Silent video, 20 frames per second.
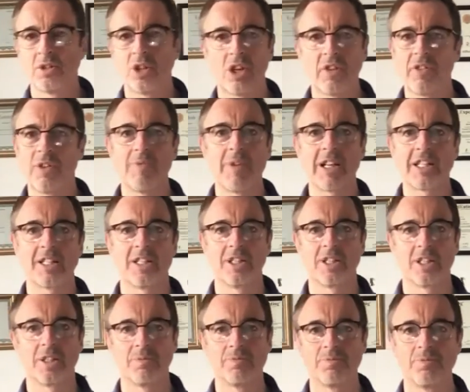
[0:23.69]
none of it
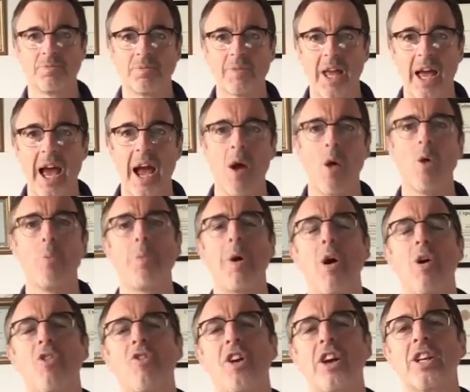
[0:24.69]
matters. How
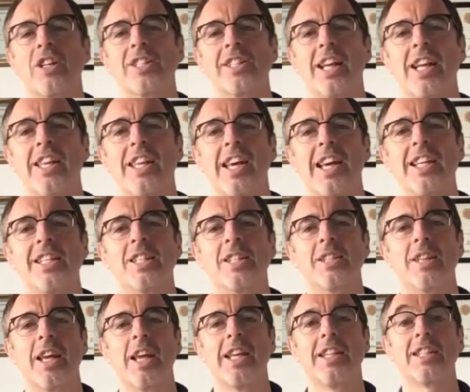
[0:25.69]
about if I could tell you
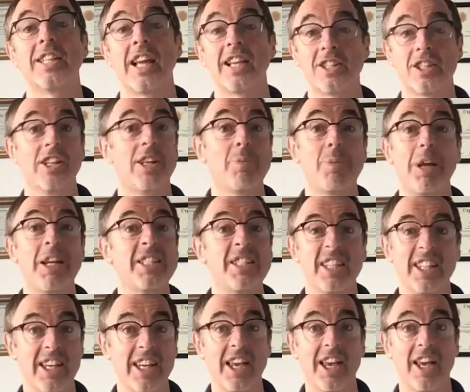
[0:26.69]
it's actually a piece
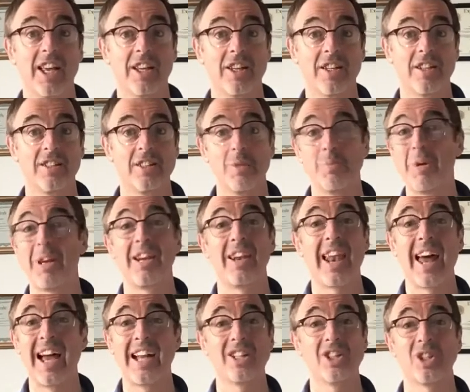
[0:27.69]
of cake? You've been
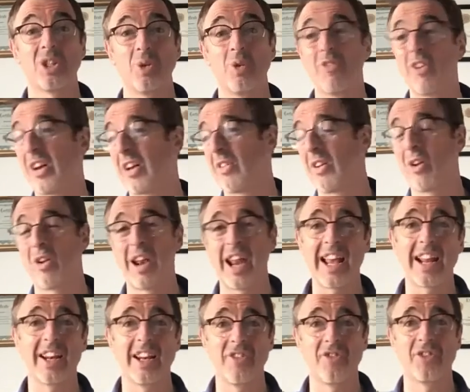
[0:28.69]
lied to, we've had a
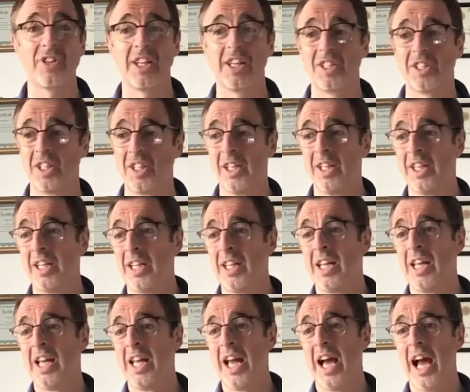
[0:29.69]
leg lifted,
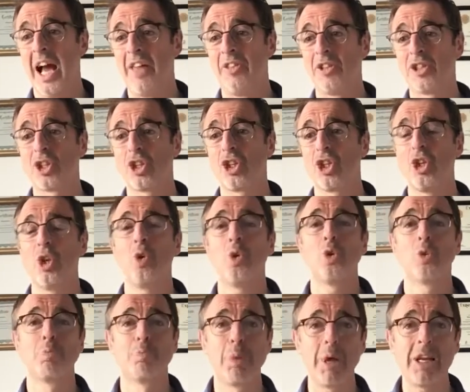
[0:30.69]
and there's a
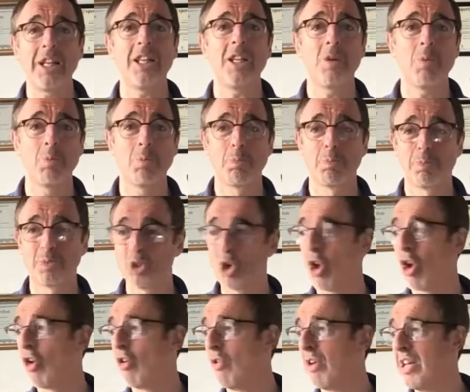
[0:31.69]
huge
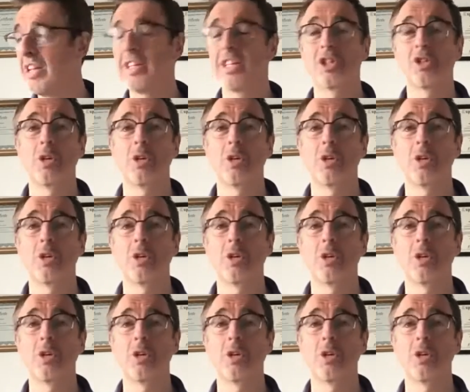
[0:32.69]
billion-pound